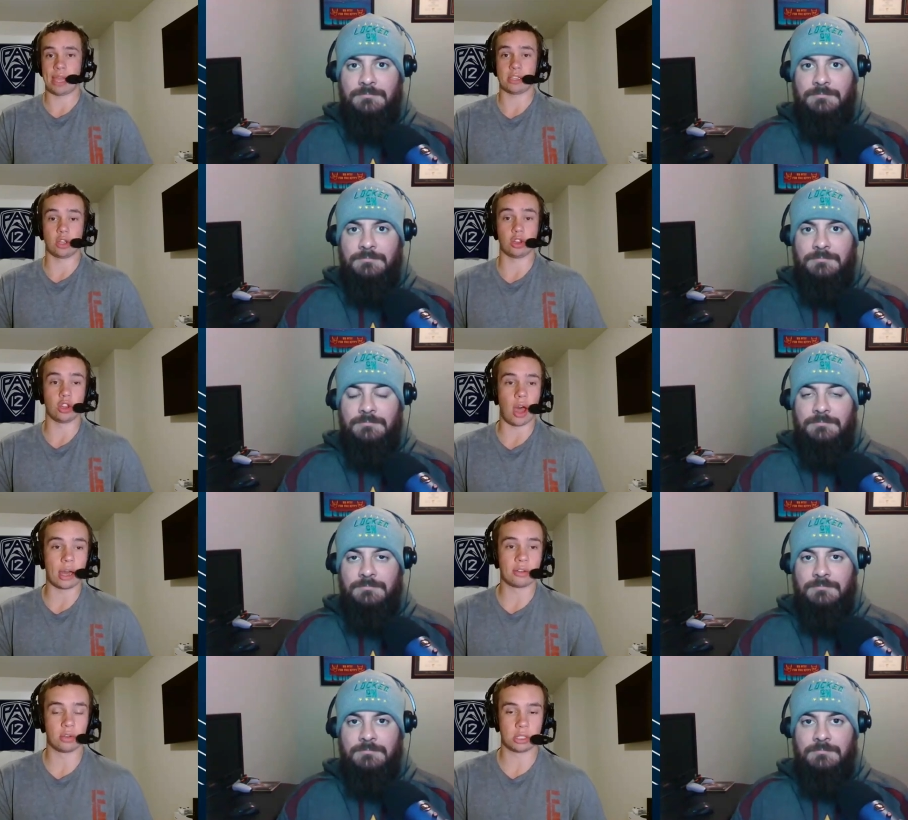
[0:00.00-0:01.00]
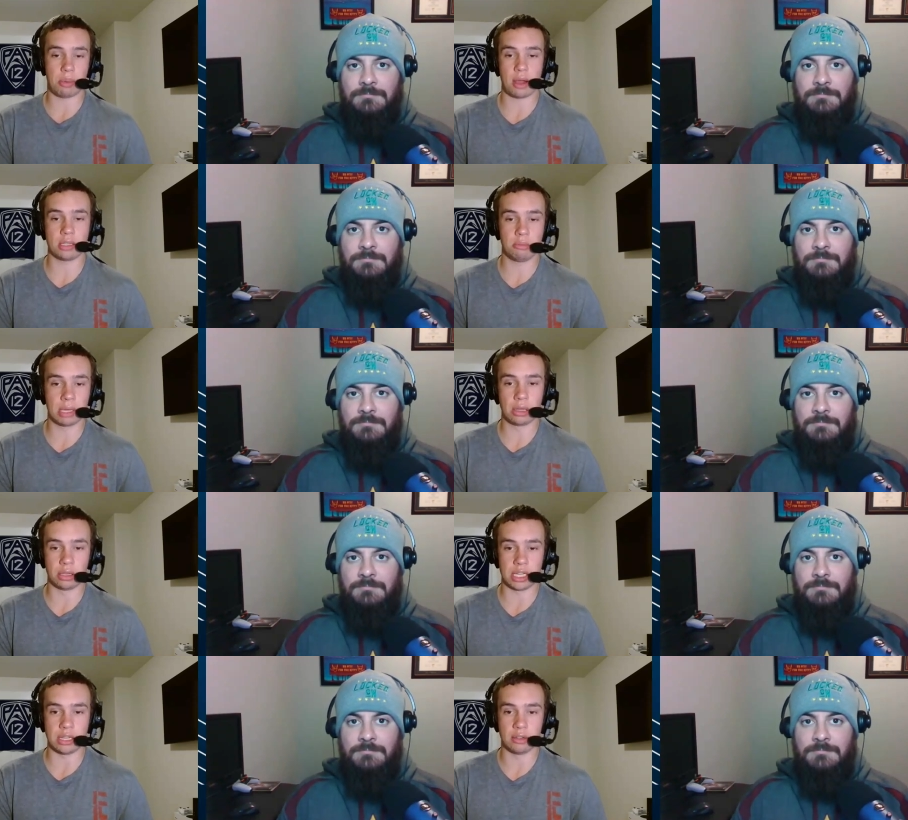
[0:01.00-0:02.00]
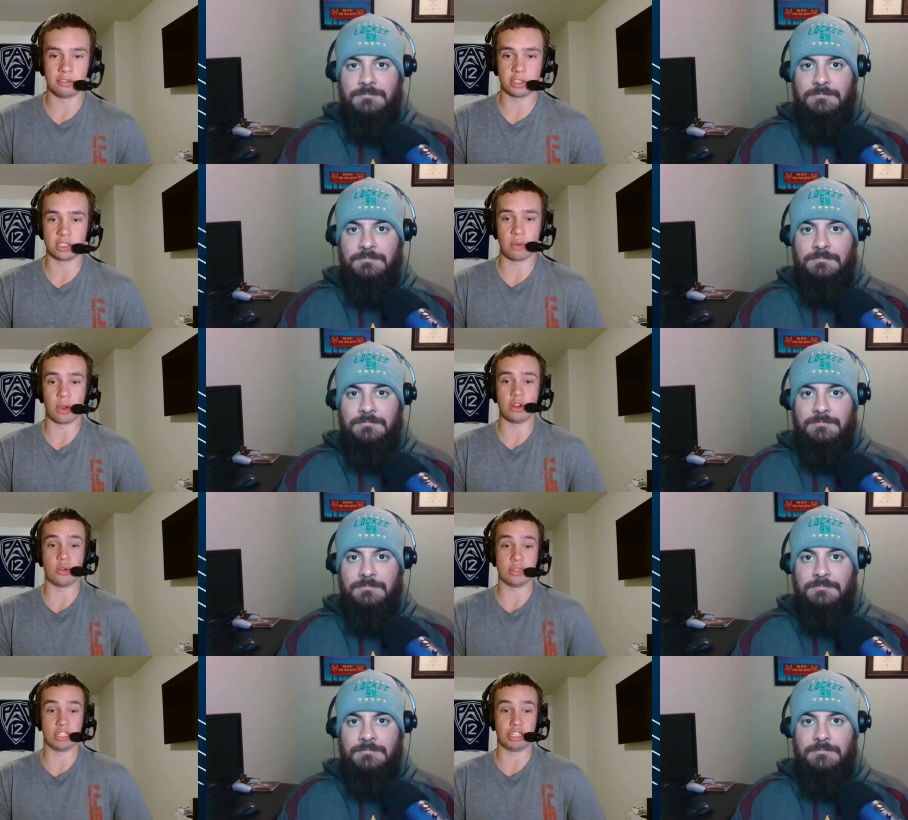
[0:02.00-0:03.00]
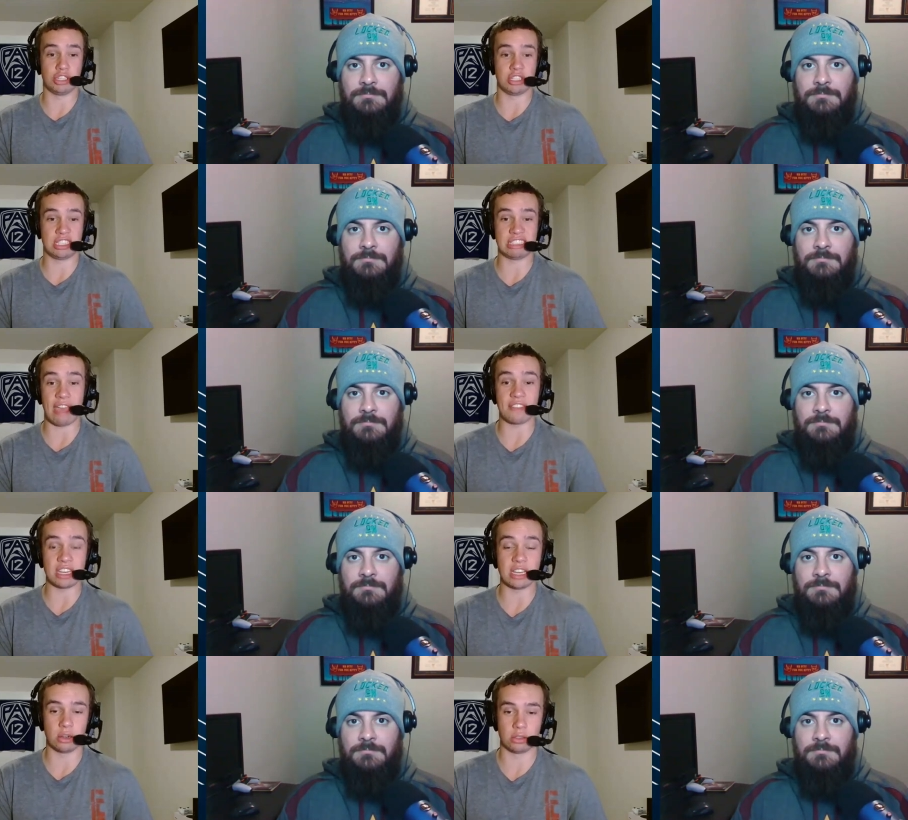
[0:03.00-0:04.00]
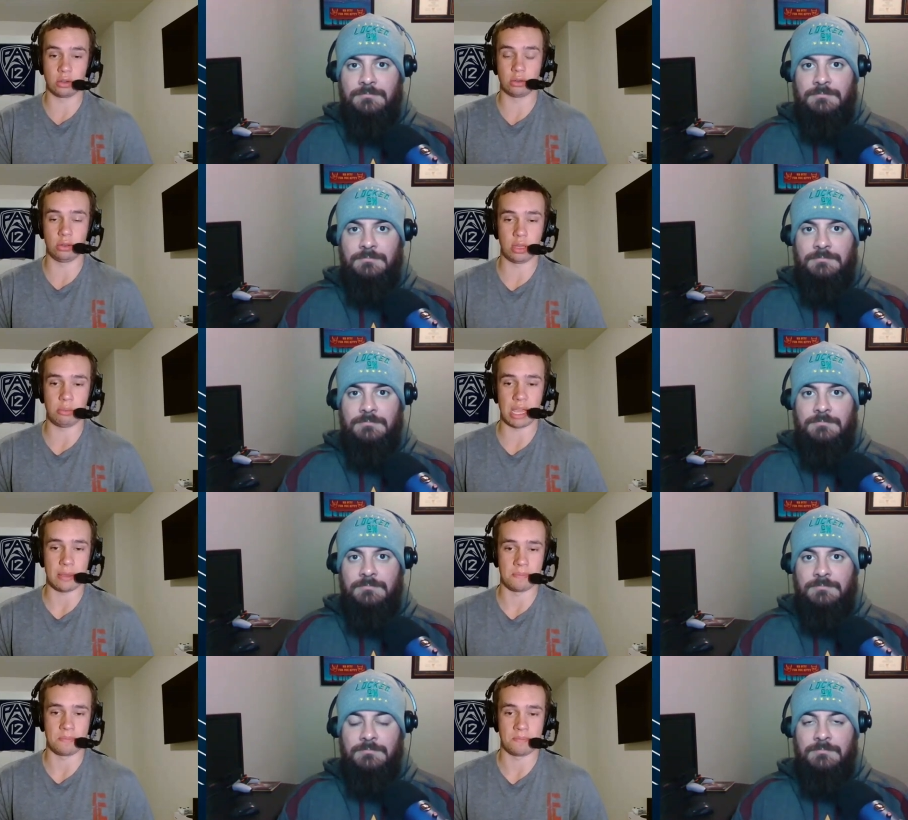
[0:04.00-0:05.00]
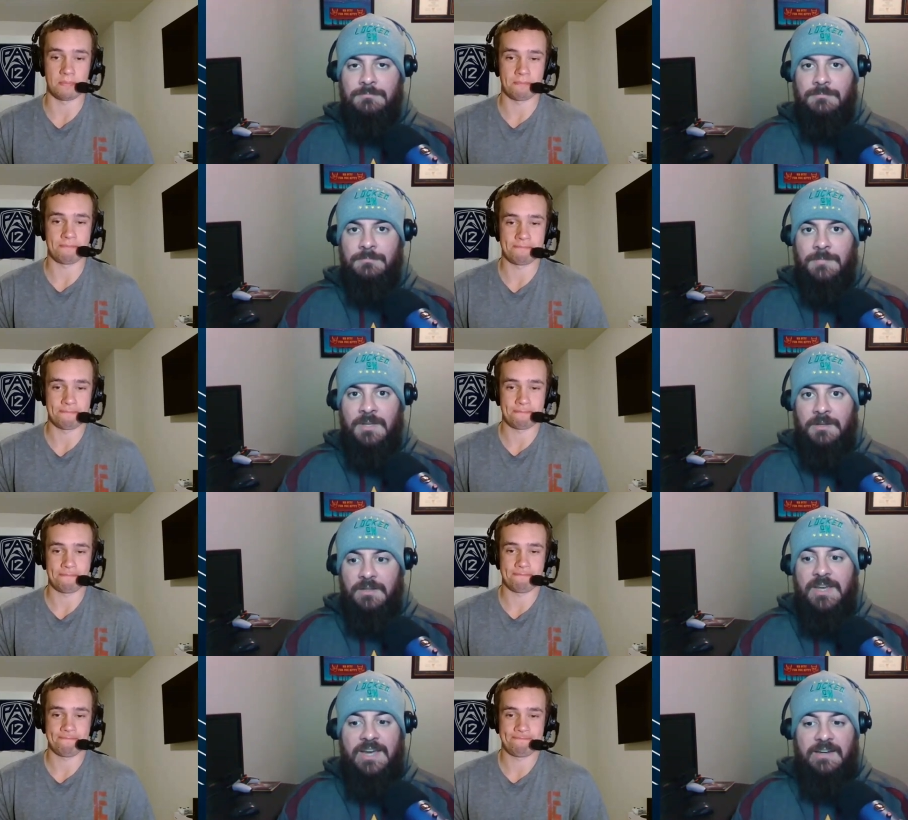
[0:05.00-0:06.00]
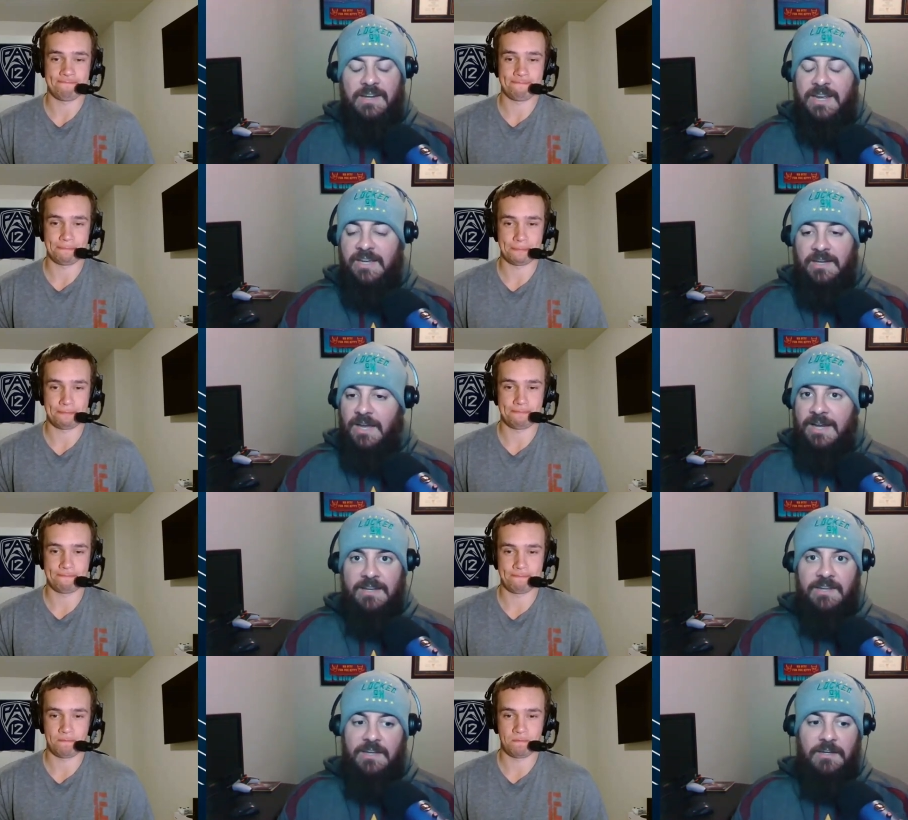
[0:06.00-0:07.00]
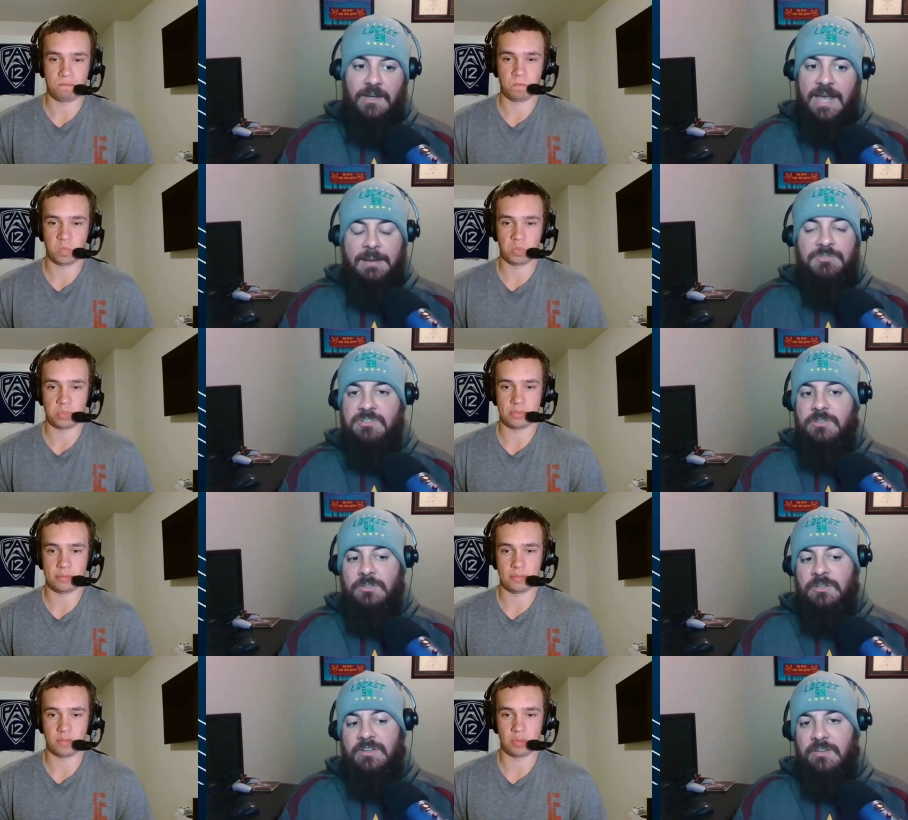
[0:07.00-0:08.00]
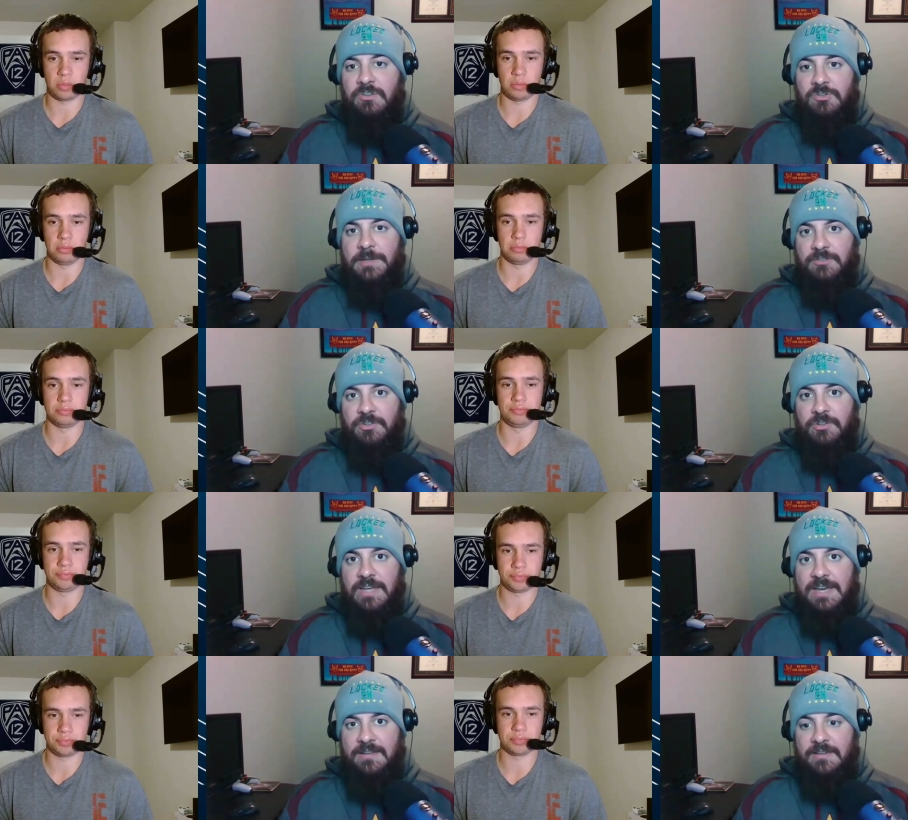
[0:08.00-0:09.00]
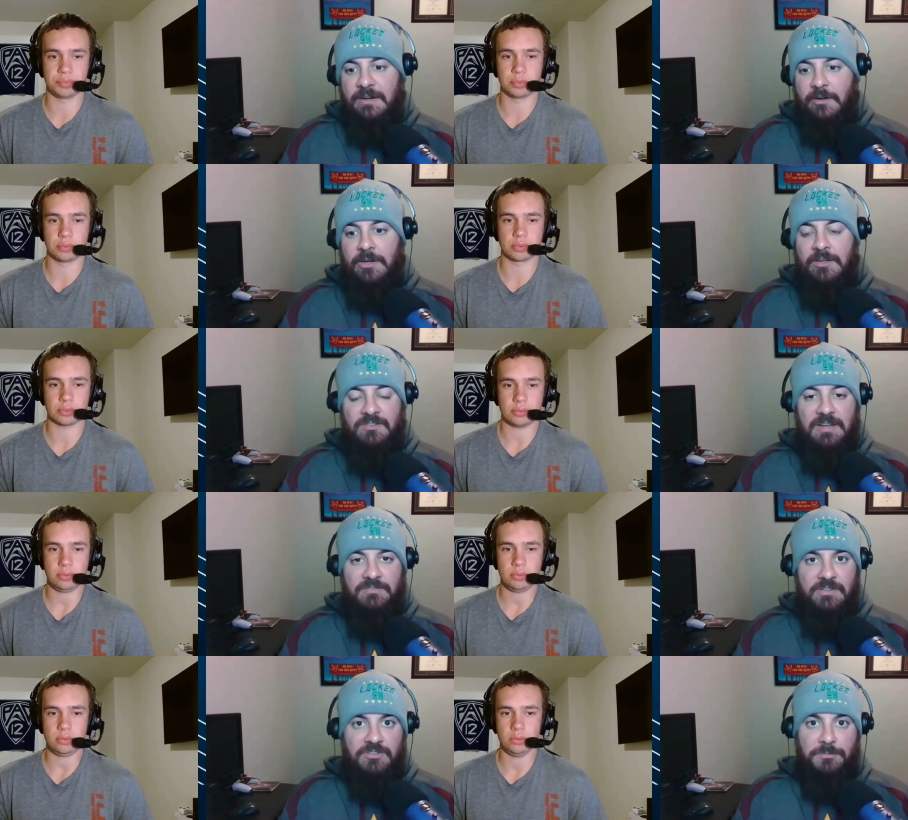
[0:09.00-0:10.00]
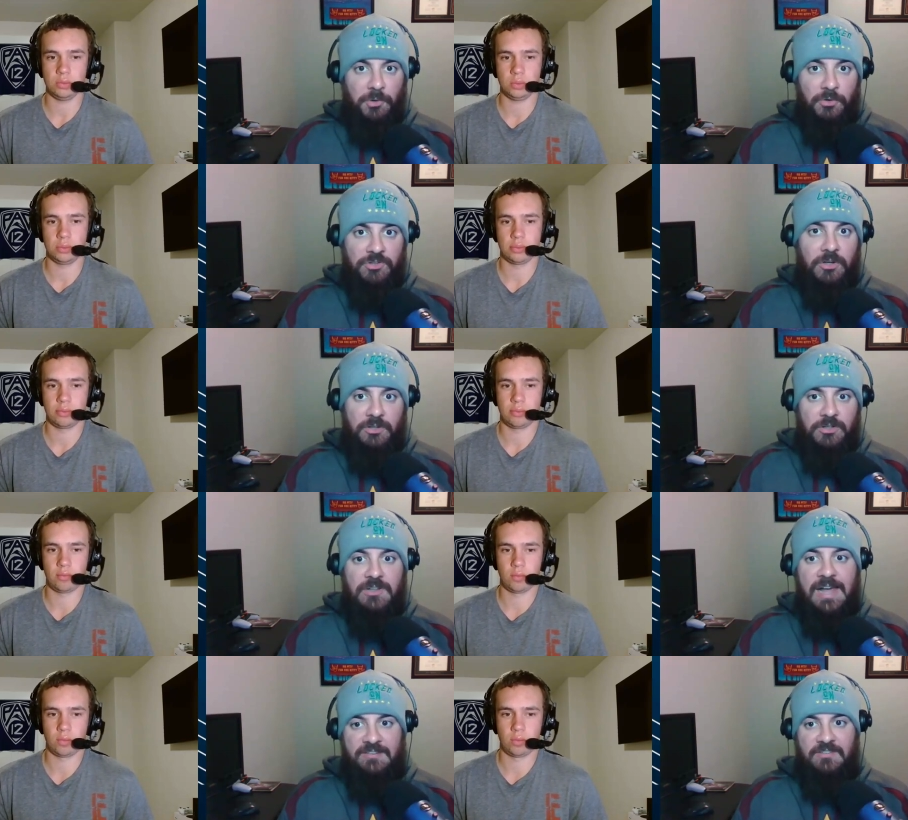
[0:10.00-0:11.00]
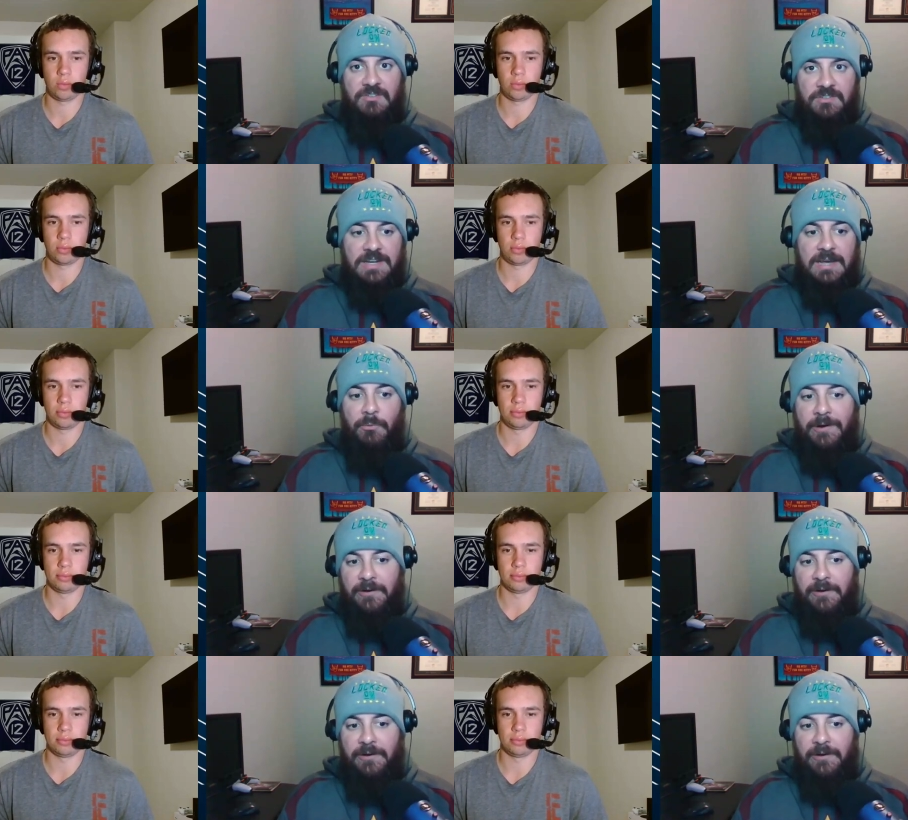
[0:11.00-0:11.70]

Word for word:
Speaker 1: That's a lot of responsibility for someone who is just seven years older than me.
Speaker 2: Yeah, and I can absolutely tell you, Spencer, that there is definitely some rose-colored glasses that I'm